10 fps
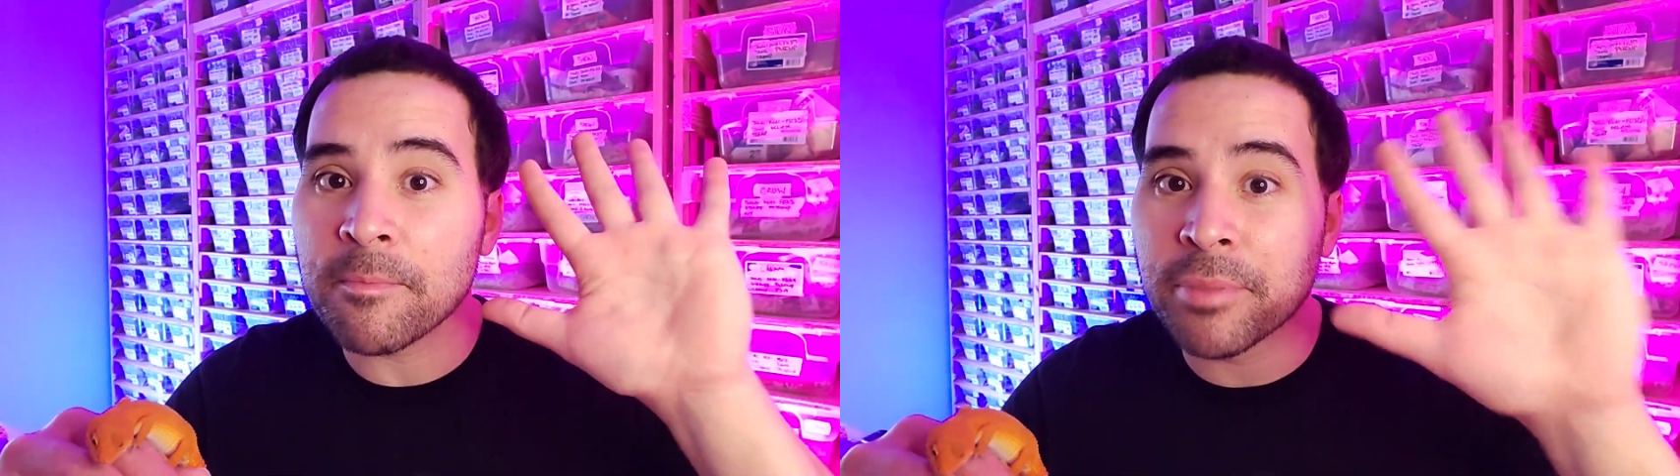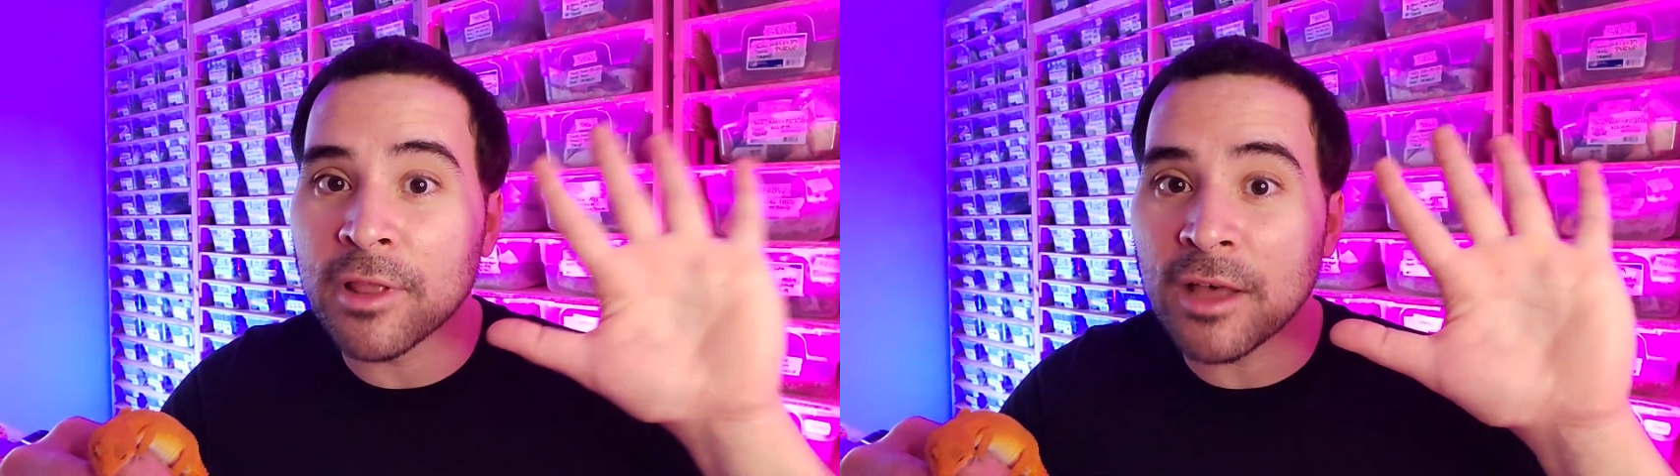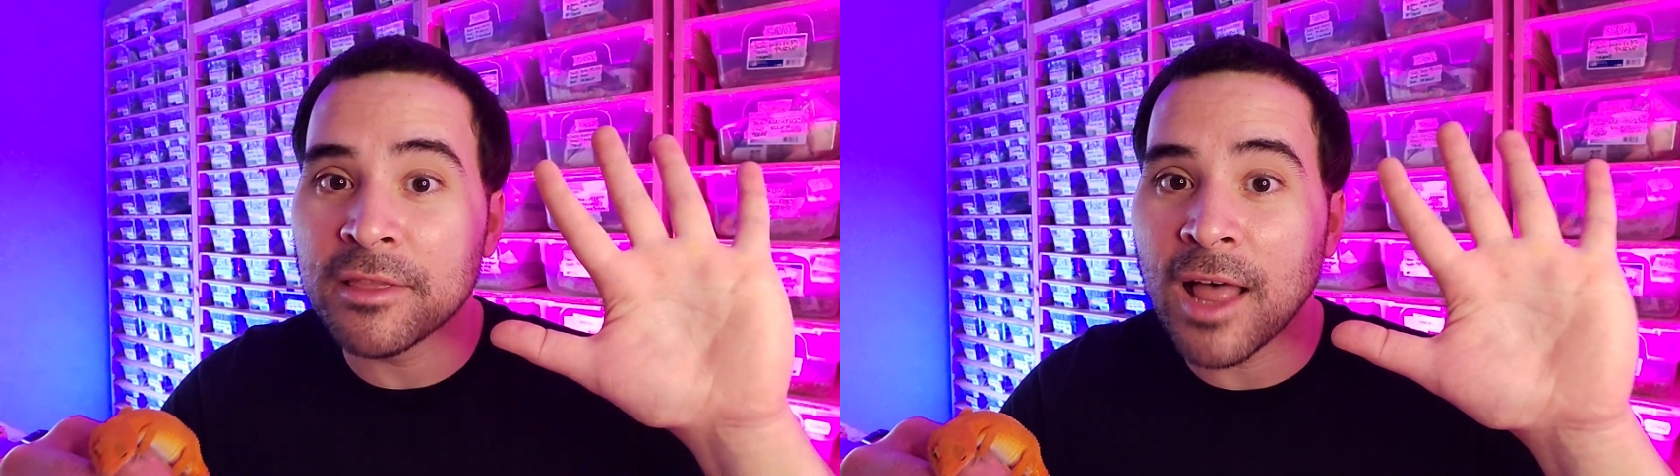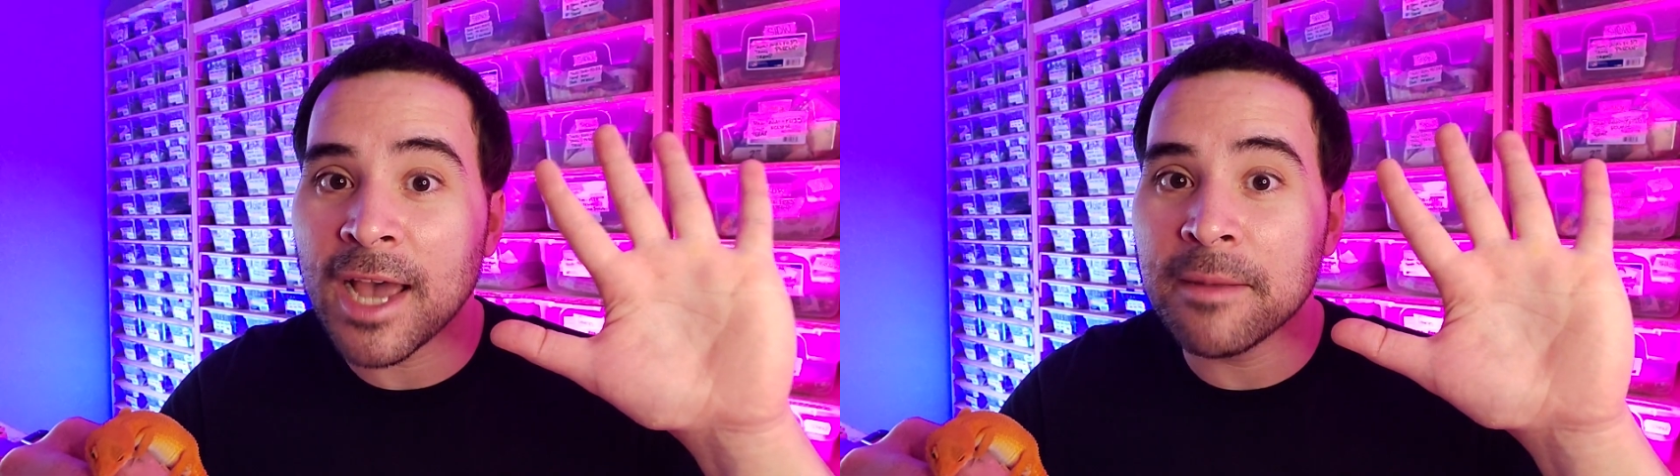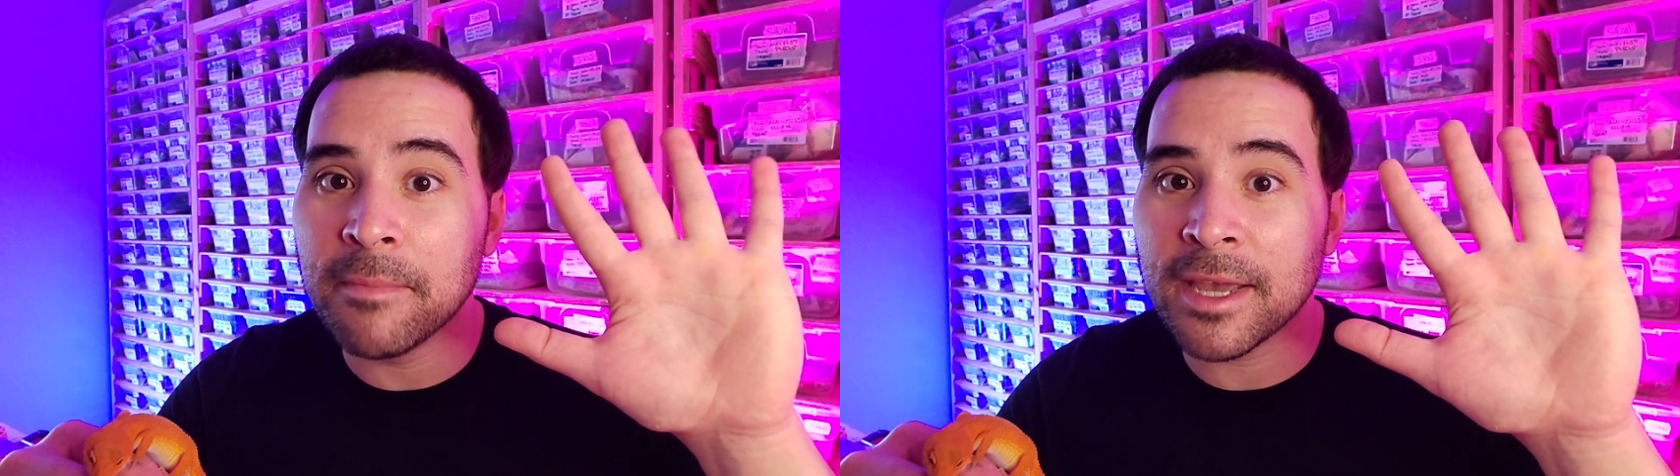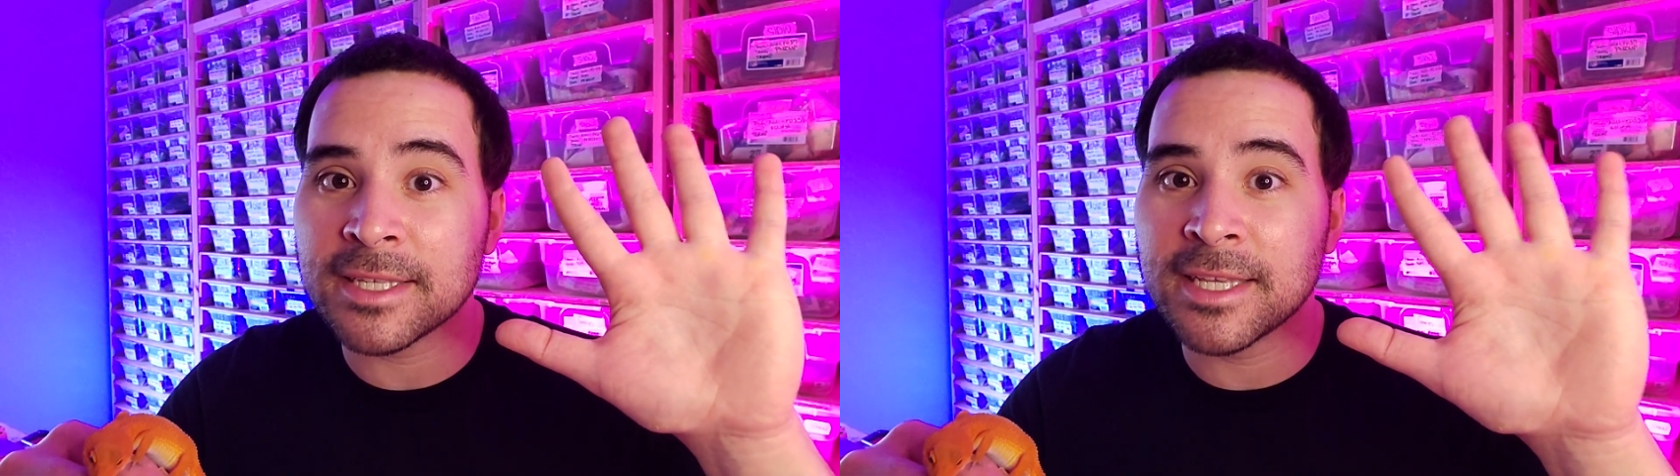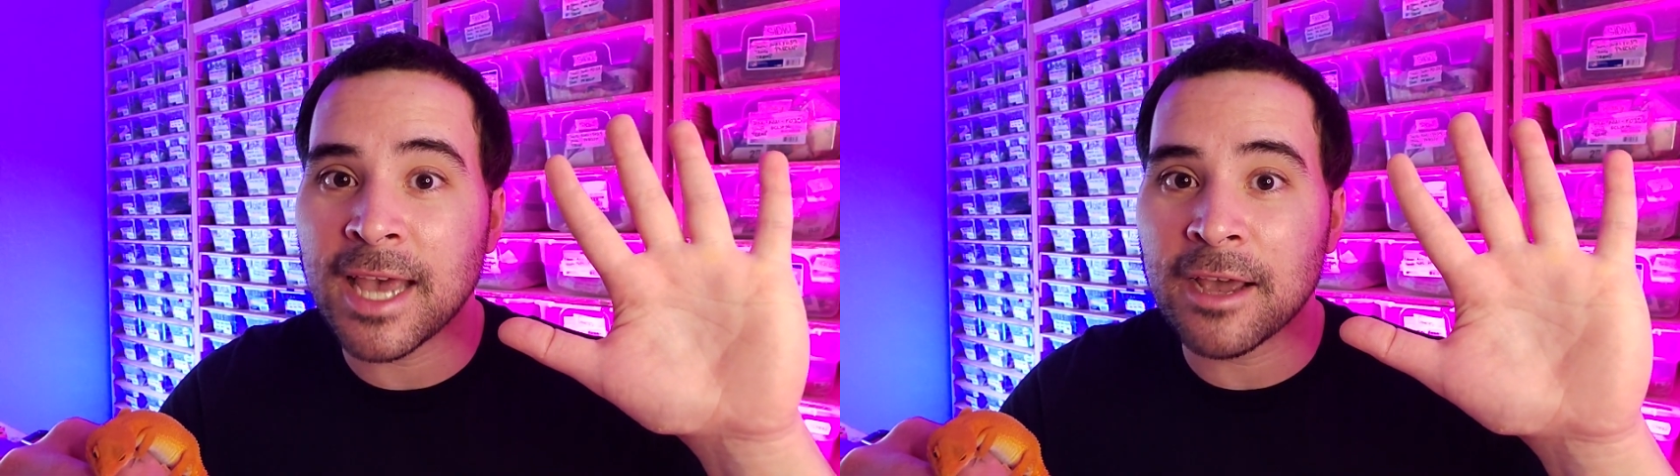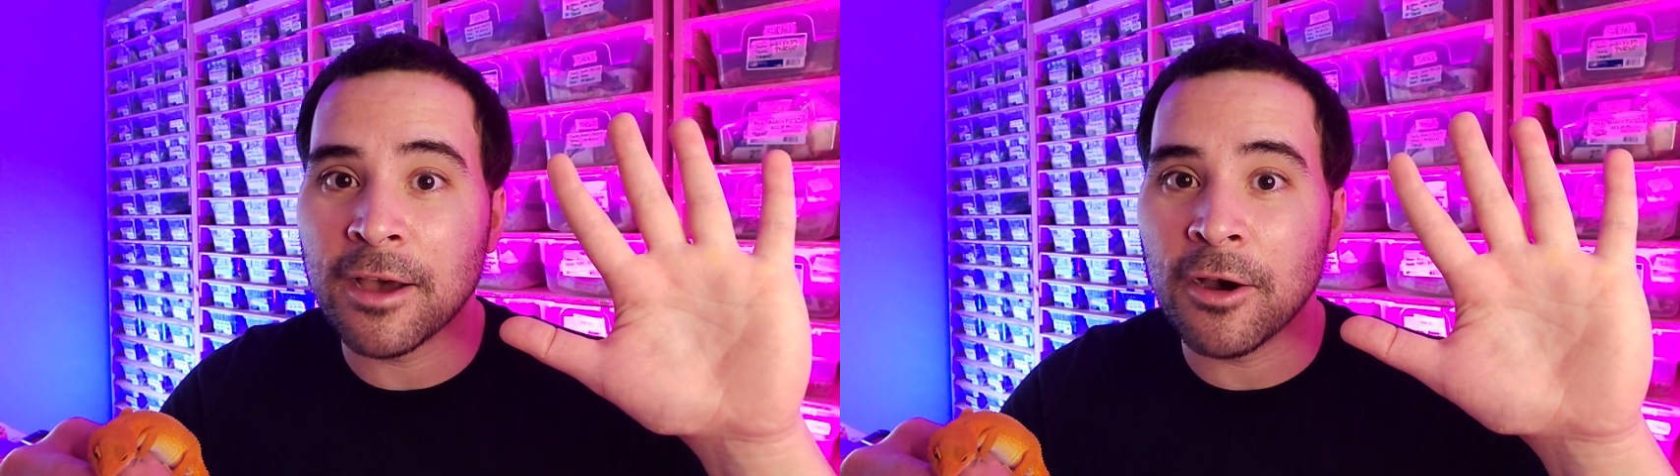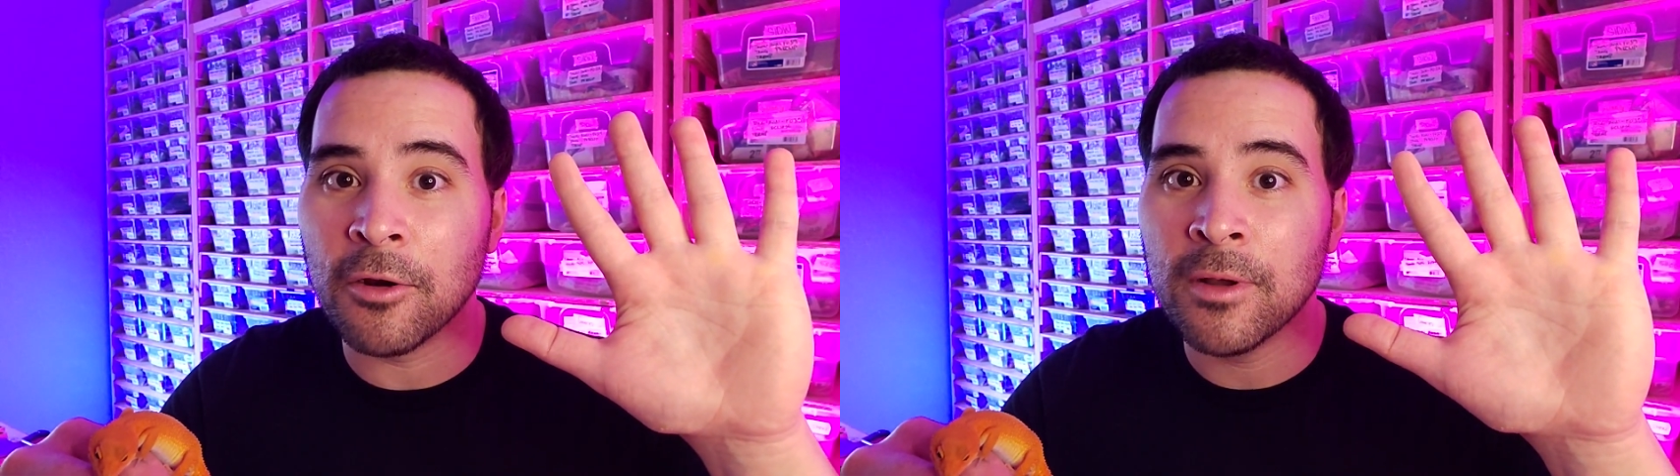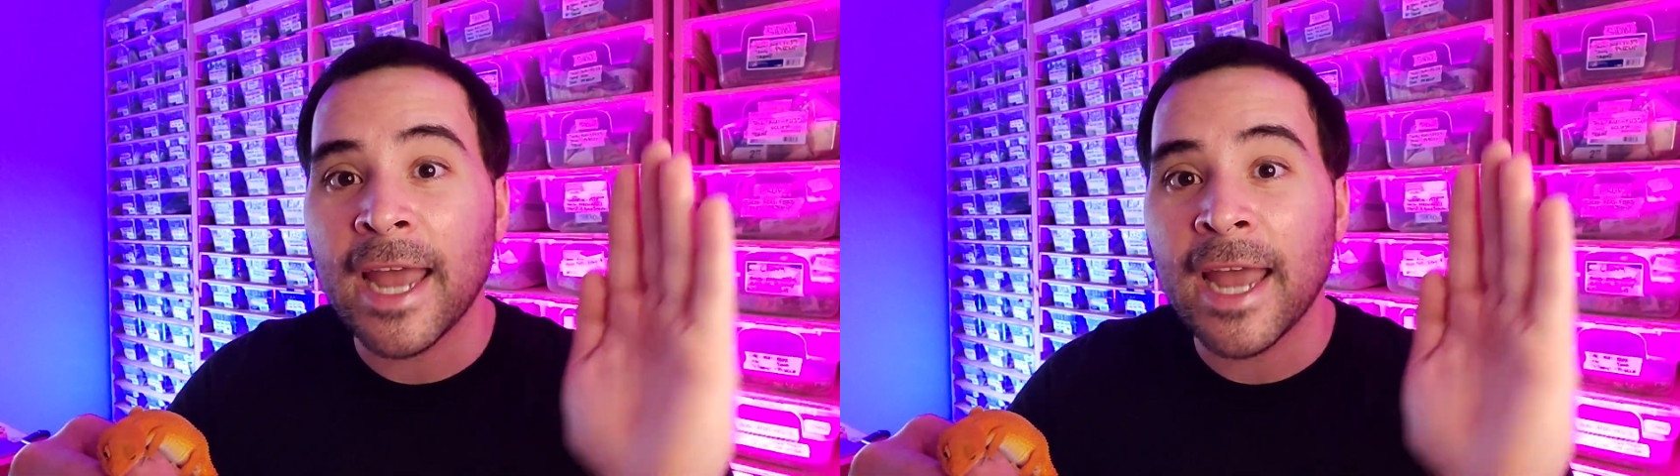bloodline mixed gecko,